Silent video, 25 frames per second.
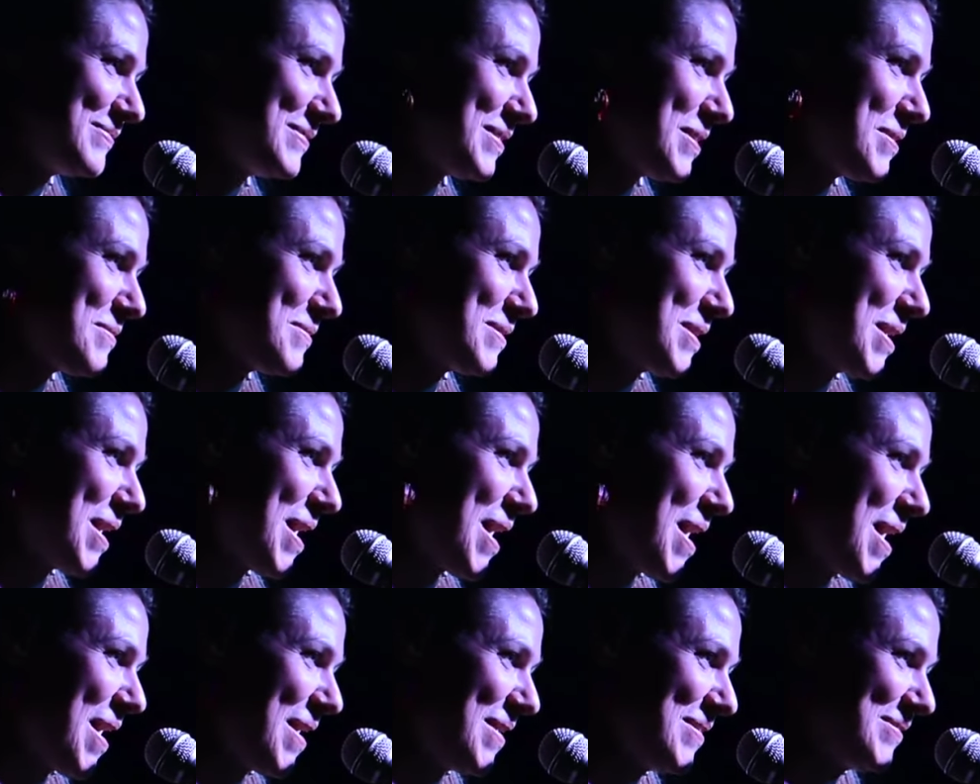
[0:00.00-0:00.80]
Here we
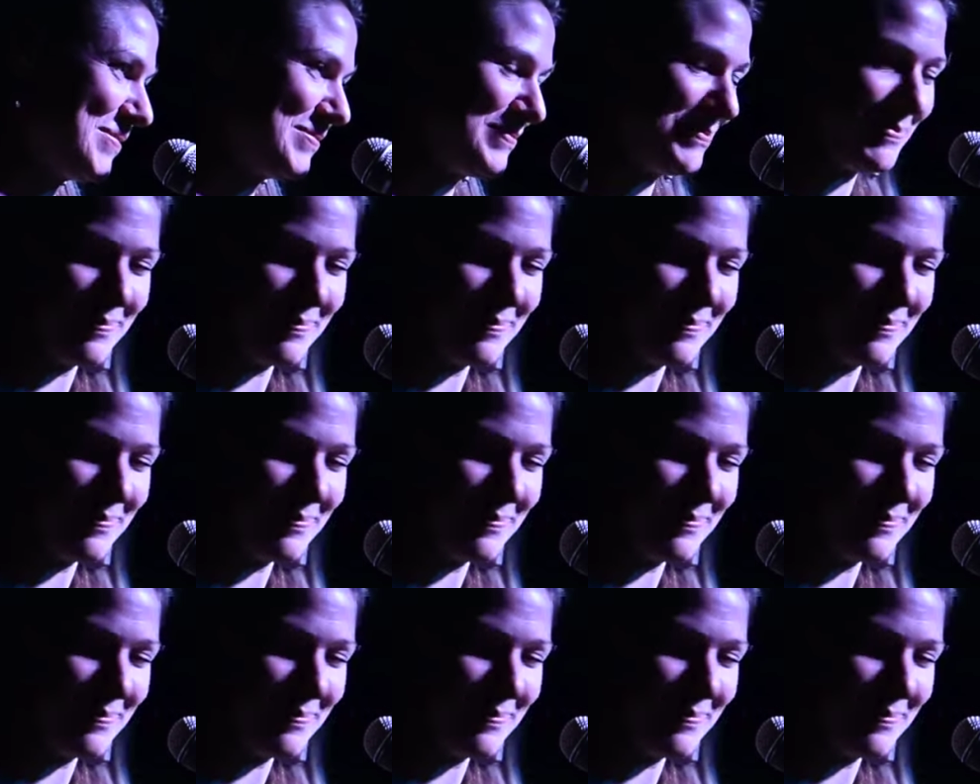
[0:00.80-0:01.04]
go.